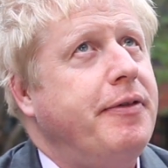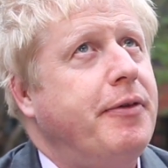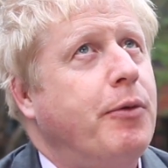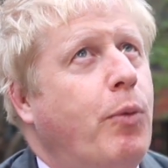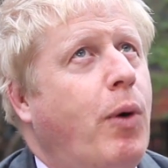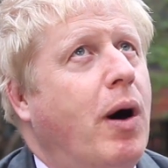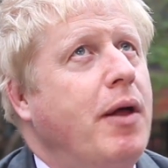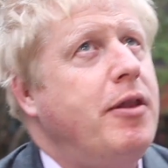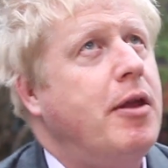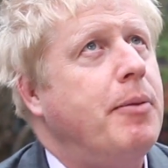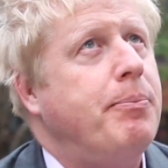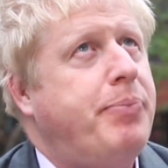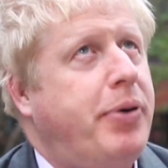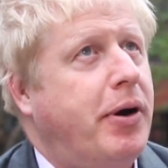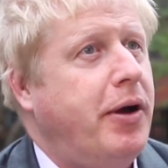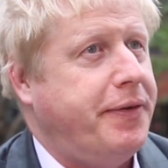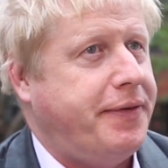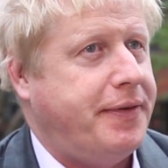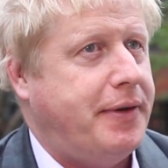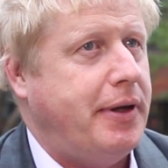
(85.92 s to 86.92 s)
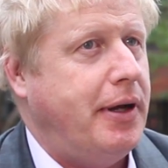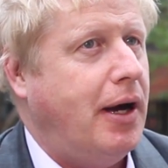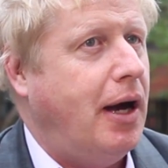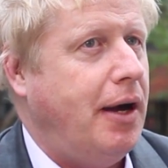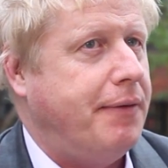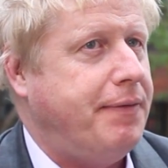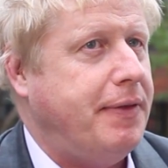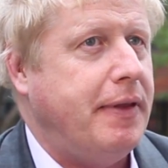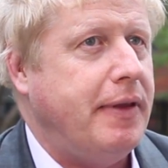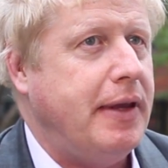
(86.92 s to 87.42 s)
one that personally,
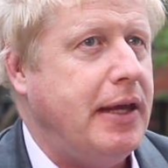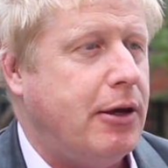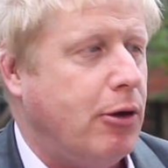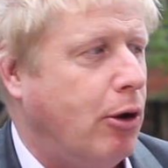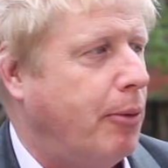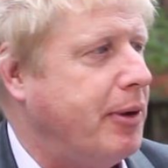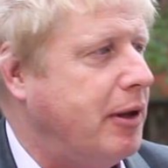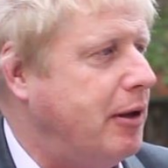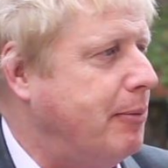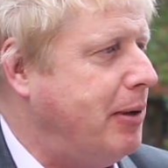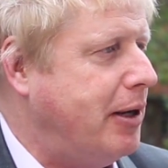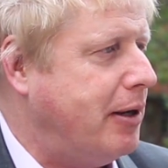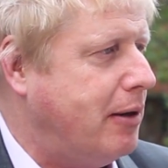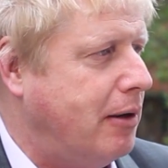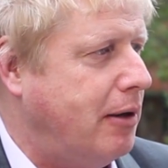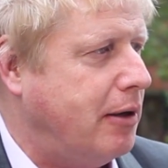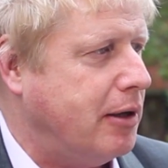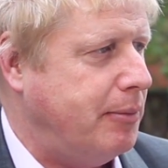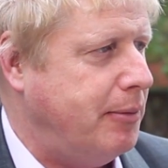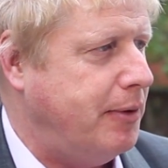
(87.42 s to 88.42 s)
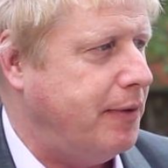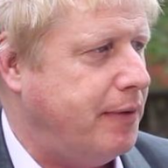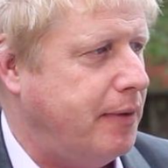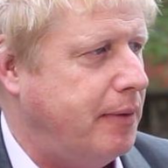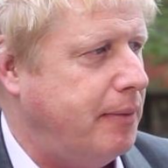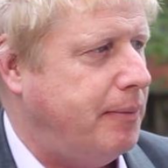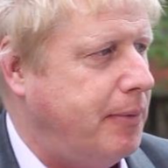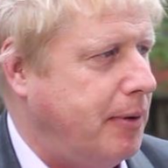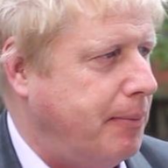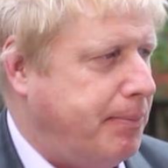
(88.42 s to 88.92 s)
I think the economic and the political arguments
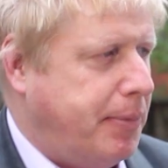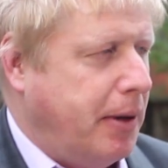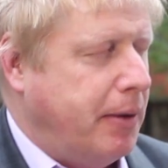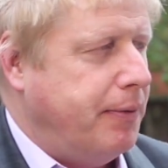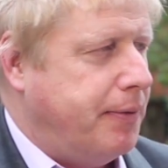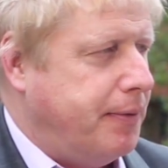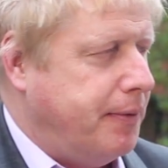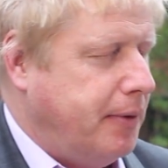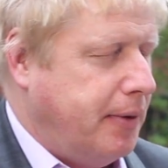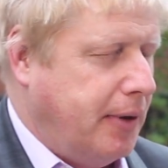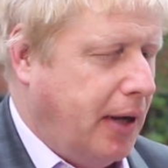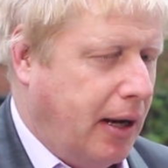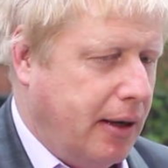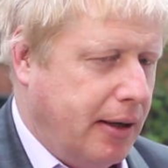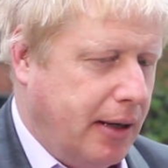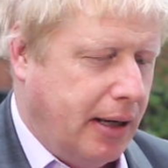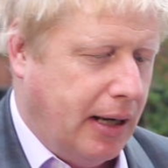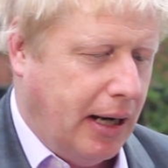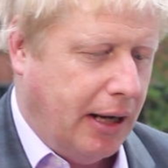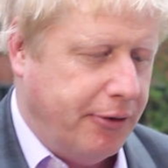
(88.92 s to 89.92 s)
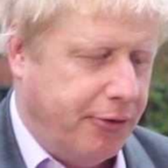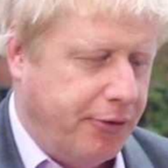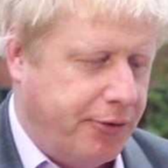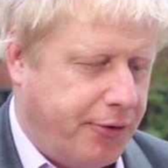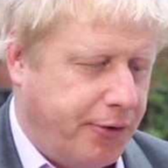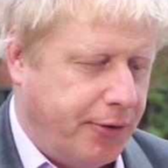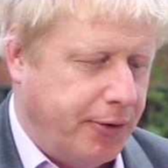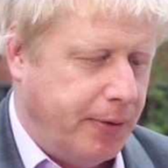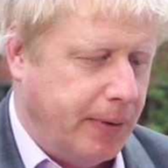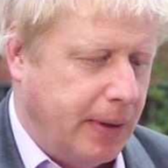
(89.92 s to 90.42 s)
are both
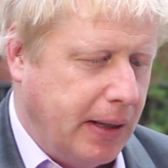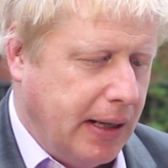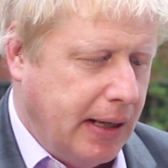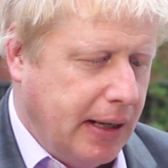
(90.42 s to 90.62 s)
untrue.